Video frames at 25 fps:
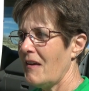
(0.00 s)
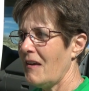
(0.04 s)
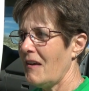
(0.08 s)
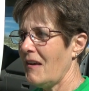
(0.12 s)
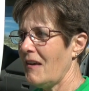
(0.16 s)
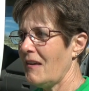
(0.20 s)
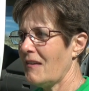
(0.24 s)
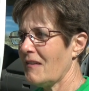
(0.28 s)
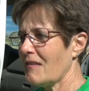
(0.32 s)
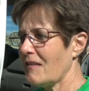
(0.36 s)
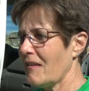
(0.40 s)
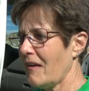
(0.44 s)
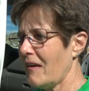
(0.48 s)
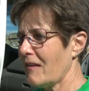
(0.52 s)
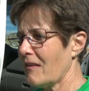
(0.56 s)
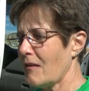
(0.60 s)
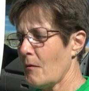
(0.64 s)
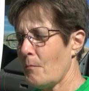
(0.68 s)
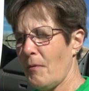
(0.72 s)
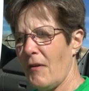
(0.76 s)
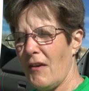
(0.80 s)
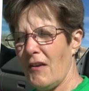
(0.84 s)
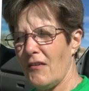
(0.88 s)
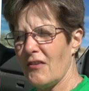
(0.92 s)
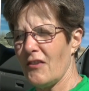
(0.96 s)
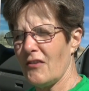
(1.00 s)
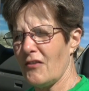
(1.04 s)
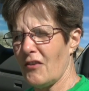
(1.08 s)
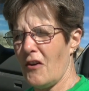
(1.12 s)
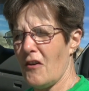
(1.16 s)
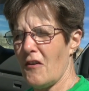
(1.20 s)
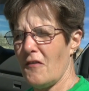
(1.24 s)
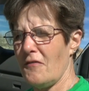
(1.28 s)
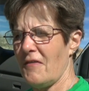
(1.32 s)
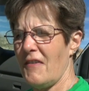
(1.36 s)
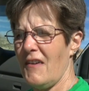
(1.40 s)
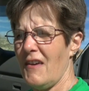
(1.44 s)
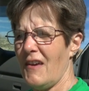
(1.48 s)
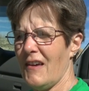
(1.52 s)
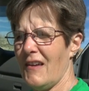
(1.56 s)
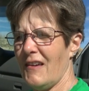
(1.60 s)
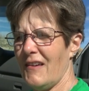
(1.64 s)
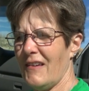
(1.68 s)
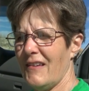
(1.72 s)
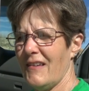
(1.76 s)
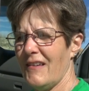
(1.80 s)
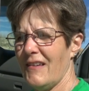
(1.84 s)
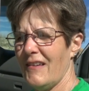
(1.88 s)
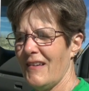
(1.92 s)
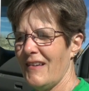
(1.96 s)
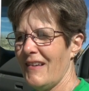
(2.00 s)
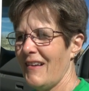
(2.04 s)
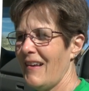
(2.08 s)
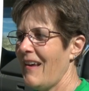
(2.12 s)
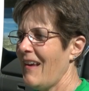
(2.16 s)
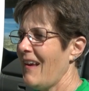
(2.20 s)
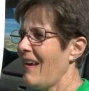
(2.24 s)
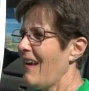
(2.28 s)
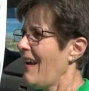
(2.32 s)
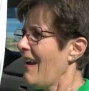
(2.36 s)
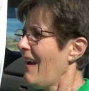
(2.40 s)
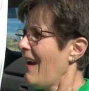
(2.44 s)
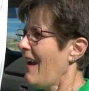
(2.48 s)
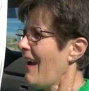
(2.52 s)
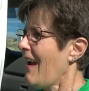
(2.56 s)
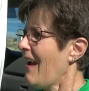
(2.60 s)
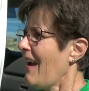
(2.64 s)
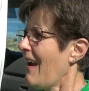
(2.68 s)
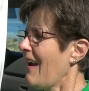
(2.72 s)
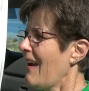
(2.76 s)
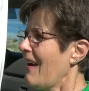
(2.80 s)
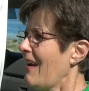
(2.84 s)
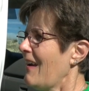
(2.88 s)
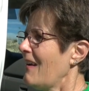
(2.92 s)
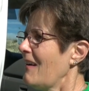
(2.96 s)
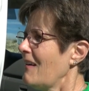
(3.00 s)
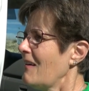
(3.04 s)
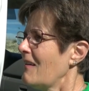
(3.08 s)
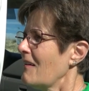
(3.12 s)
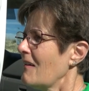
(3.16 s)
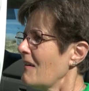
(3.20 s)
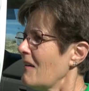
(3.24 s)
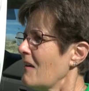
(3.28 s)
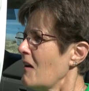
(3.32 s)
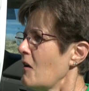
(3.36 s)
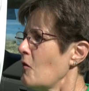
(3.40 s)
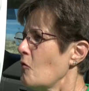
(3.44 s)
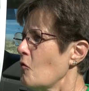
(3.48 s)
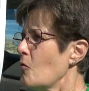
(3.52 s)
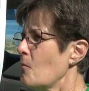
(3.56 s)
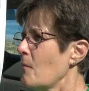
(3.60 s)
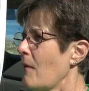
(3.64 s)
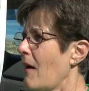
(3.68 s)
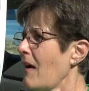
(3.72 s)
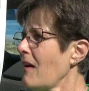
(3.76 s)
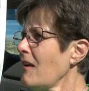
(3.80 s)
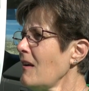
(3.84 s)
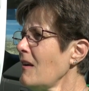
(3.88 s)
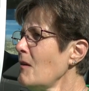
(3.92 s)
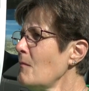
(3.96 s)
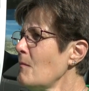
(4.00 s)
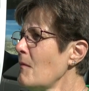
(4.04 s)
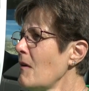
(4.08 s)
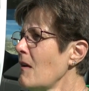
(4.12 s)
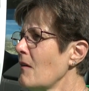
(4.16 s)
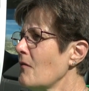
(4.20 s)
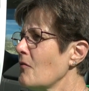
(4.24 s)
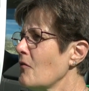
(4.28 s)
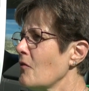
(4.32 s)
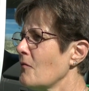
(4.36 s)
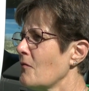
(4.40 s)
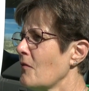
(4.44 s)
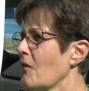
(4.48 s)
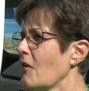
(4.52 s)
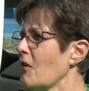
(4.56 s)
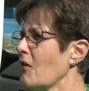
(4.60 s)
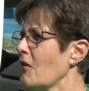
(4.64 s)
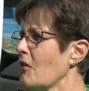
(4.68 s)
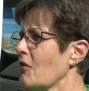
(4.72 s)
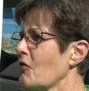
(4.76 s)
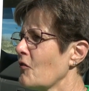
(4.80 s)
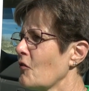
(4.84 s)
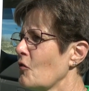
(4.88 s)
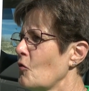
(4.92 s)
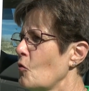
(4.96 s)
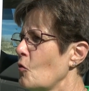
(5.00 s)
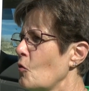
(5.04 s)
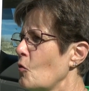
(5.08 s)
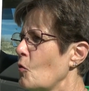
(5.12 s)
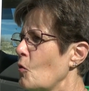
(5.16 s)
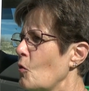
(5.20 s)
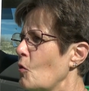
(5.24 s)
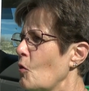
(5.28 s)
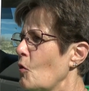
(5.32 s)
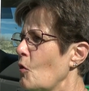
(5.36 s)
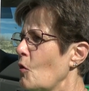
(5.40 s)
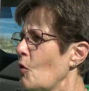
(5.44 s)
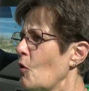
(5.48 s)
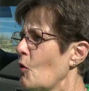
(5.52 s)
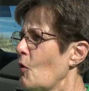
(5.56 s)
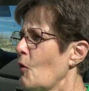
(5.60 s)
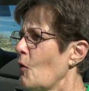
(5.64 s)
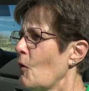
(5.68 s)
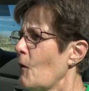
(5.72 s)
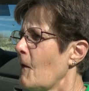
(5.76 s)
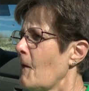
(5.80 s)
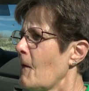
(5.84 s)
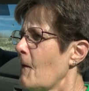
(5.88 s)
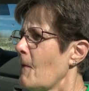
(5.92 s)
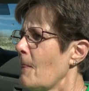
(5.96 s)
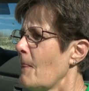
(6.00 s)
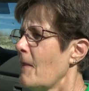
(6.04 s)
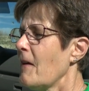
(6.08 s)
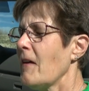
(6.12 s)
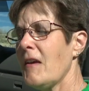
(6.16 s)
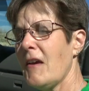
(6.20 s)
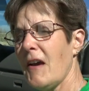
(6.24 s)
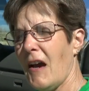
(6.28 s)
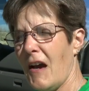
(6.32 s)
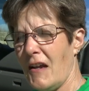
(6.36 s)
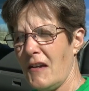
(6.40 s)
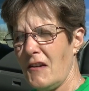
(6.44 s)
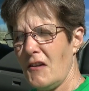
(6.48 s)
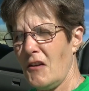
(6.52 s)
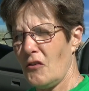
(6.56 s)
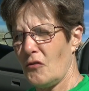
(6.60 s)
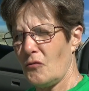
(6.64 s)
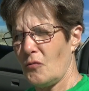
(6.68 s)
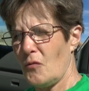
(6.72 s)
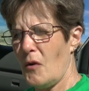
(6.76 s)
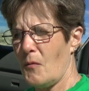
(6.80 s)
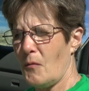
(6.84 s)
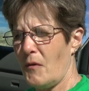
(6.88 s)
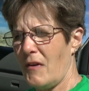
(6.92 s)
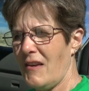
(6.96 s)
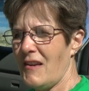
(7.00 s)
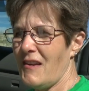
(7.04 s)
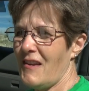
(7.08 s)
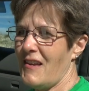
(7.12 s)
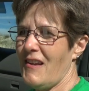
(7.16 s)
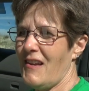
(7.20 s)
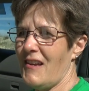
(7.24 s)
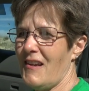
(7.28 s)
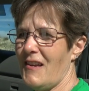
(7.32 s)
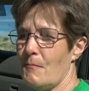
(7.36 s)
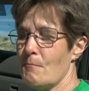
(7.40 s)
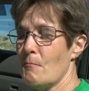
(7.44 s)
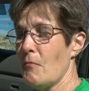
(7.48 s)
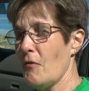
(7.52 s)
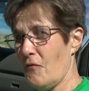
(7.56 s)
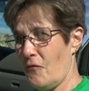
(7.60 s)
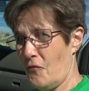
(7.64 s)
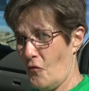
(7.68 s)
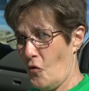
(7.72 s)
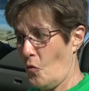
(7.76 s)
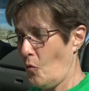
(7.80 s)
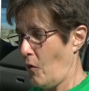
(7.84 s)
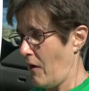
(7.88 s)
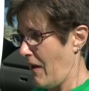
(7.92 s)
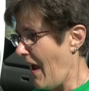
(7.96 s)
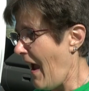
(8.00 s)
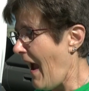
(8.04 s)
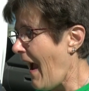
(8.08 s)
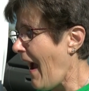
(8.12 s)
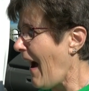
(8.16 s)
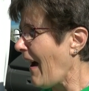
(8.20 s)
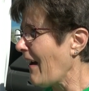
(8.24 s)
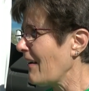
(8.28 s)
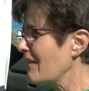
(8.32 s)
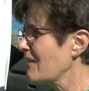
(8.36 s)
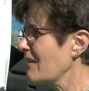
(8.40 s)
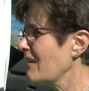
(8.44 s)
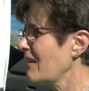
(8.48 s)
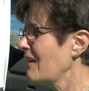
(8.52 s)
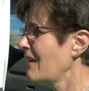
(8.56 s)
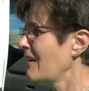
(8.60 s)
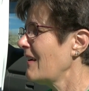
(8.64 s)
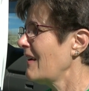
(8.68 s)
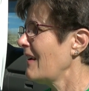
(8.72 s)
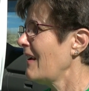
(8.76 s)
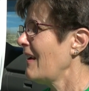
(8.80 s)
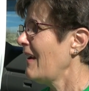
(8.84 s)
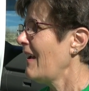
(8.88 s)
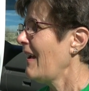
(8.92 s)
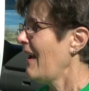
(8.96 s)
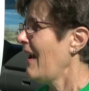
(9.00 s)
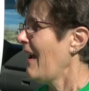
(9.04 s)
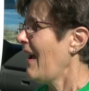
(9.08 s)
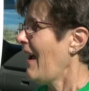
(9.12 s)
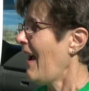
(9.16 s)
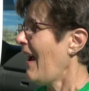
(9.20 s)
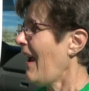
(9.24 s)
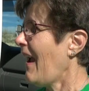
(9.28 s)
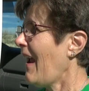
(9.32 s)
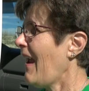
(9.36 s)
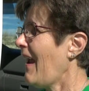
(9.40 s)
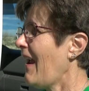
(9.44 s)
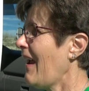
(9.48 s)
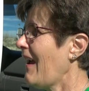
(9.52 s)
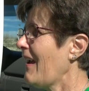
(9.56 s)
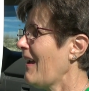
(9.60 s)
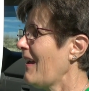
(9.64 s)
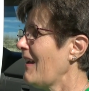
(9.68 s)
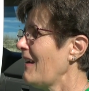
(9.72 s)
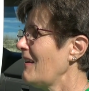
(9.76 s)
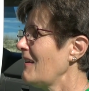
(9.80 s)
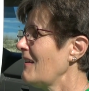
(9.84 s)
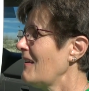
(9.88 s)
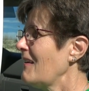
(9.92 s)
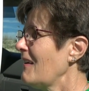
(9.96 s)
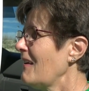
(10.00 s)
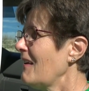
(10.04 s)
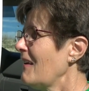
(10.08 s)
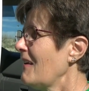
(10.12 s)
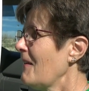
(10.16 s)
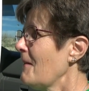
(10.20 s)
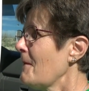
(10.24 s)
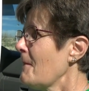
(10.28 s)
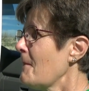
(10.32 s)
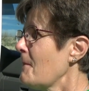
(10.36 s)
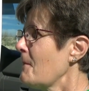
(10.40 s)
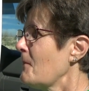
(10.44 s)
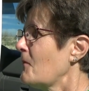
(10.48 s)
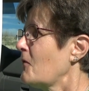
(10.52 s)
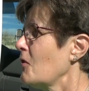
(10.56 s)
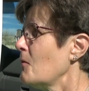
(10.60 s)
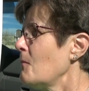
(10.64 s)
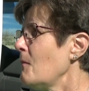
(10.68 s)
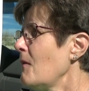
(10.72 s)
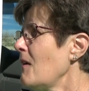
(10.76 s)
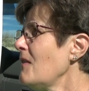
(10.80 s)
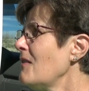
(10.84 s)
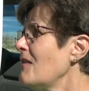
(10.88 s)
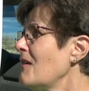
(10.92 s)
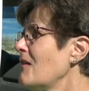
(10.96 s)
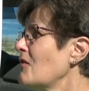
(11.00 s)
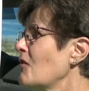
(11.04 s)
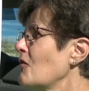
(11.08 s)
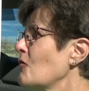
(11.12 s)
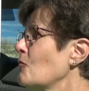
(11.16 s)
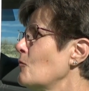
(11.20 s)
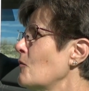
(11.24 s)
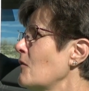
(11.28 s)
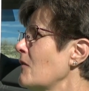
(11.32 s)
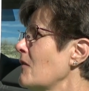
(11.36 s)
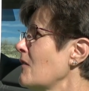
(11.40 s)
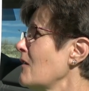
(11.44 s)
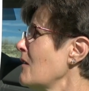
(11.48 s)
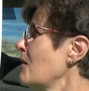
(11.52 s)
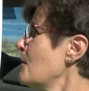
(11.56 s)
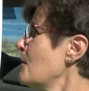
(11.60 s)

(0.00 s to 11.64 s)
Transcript: it's like the pieces all fit. And it reminded me of the verse that God knows what we need before we ask. And to me, this is one of the